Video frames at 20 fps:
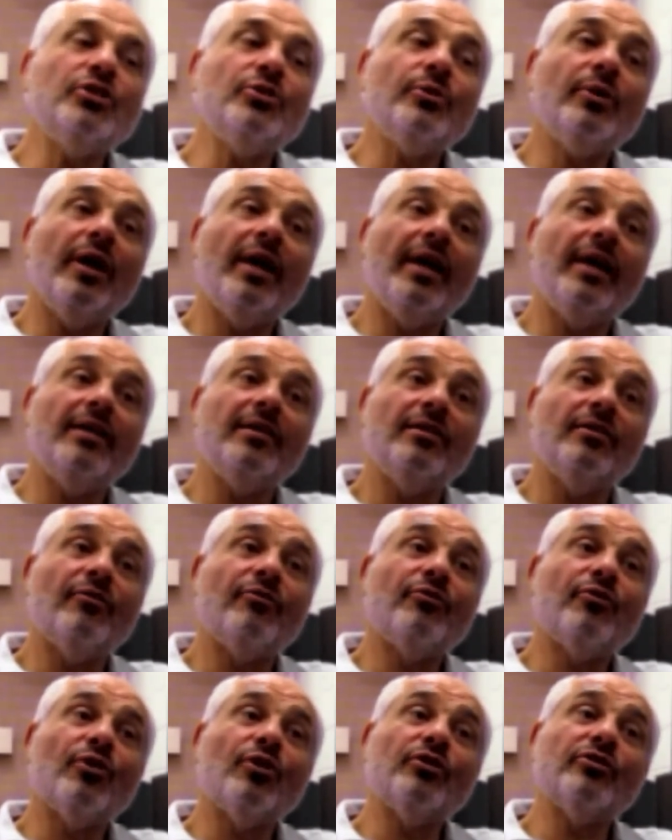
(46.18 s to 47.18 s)
a
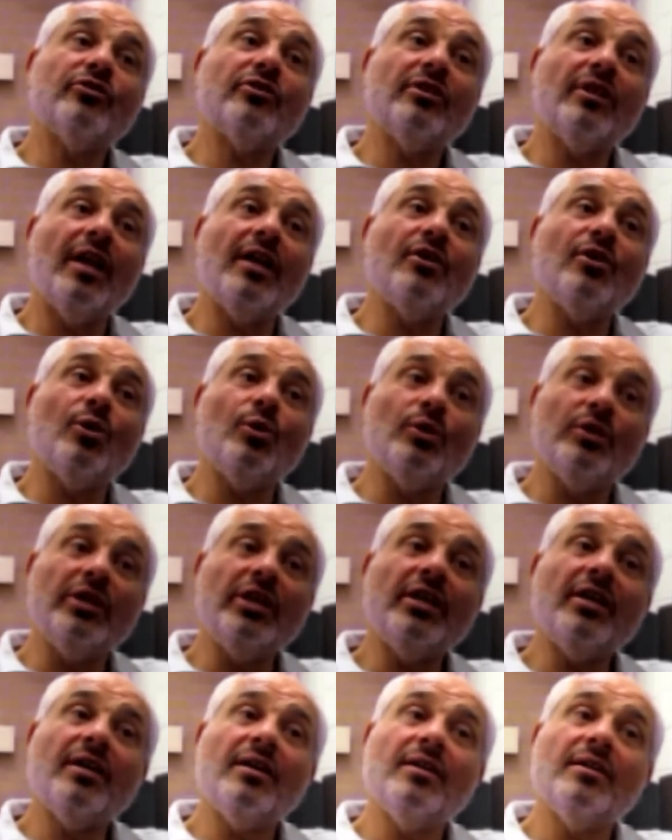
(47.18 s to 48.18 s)
first Lego
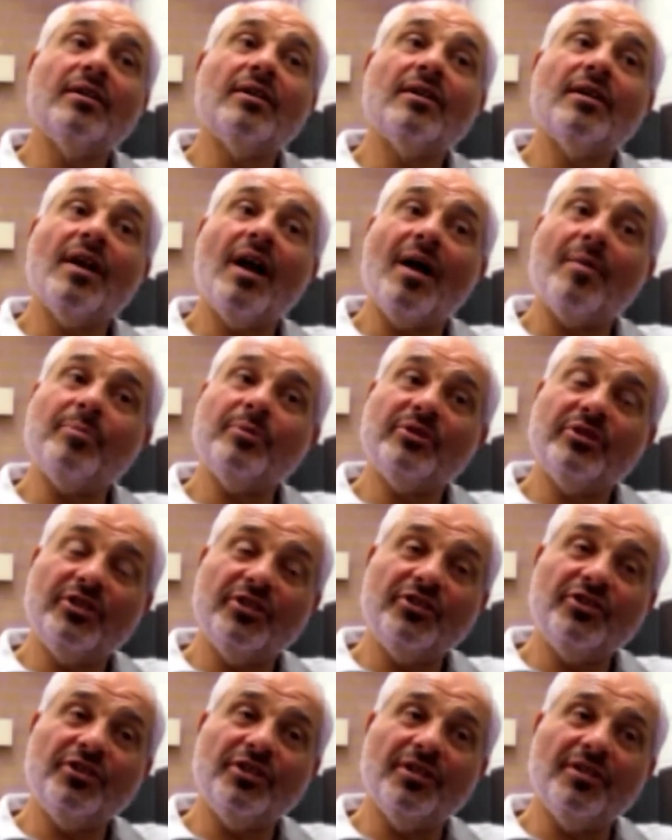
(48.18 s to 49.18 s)
League
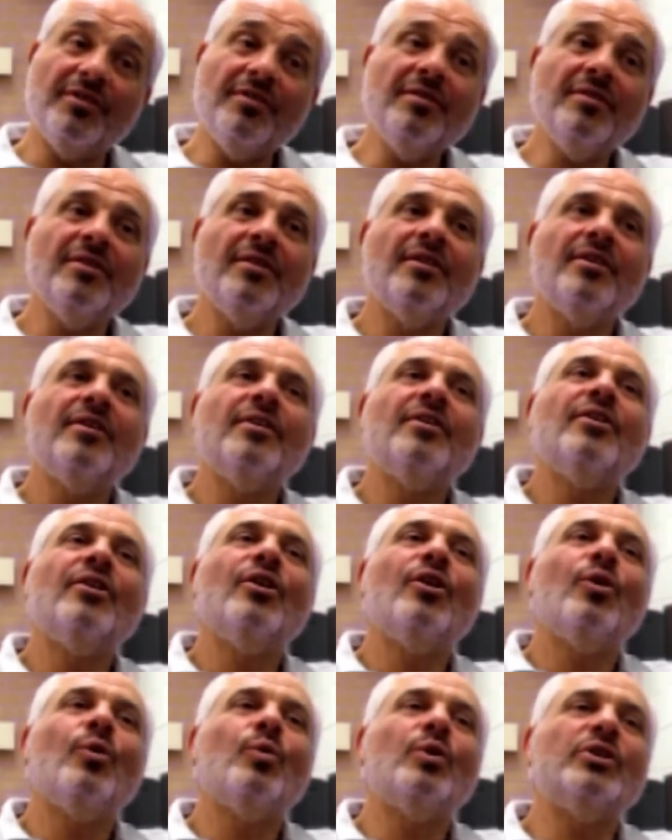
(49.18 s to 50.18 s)
competition,
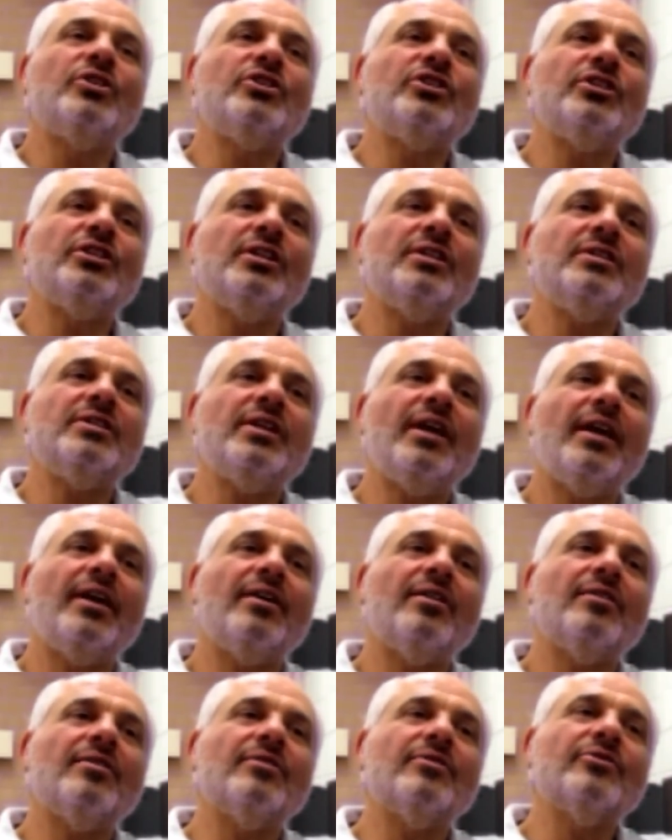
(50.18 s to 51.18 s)
which
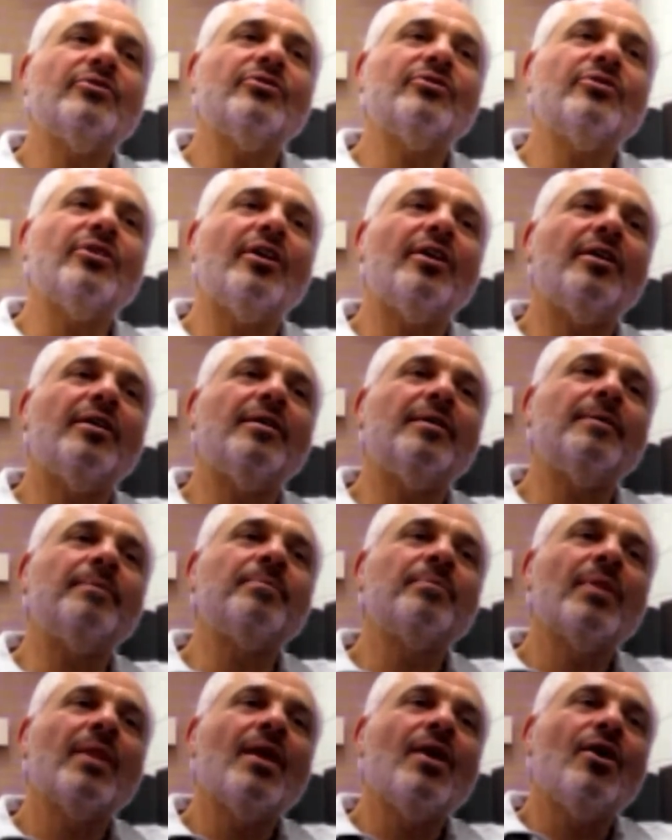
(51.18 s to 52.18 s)
entails
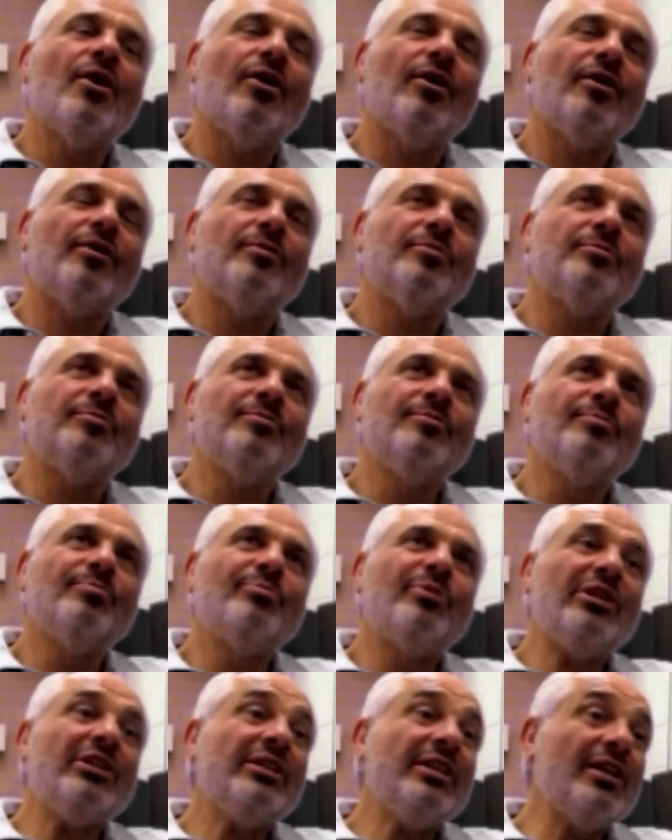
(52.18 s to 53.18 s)

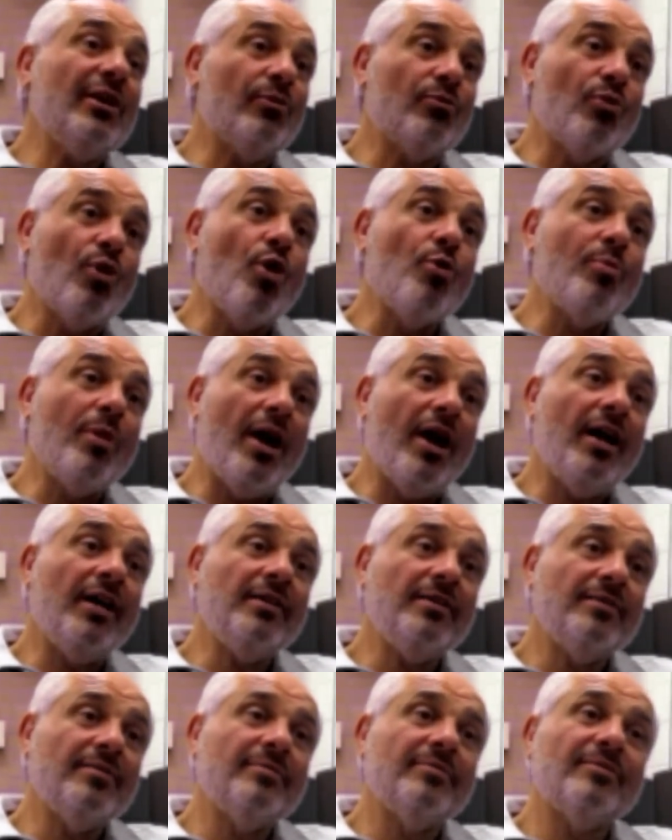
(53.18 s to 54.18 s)
building a
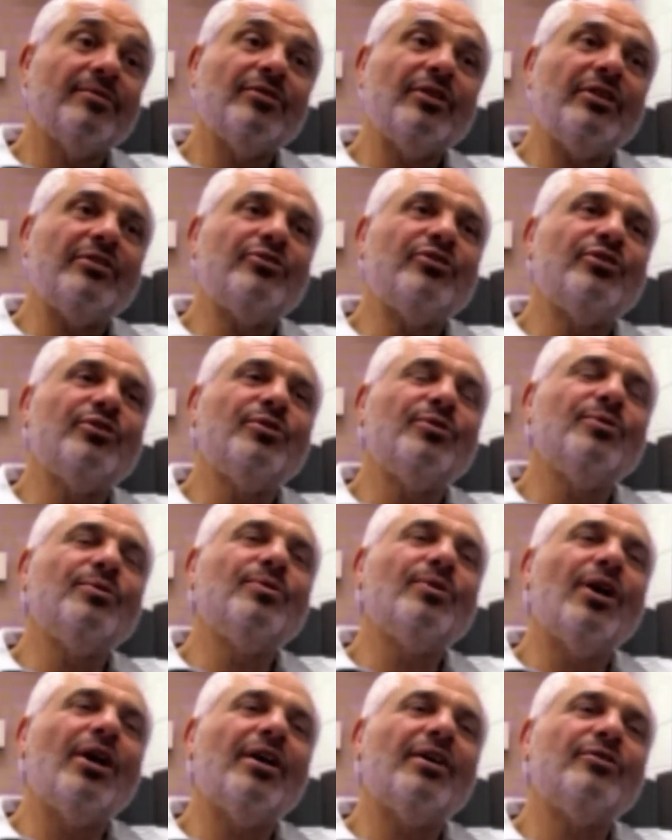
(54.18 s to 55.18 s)
robot
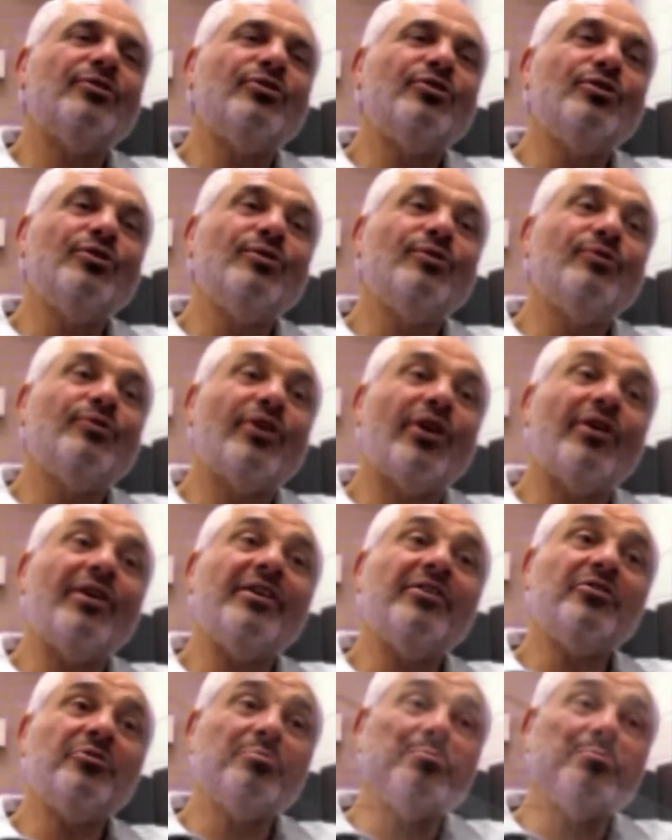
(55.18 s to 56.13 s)
to do various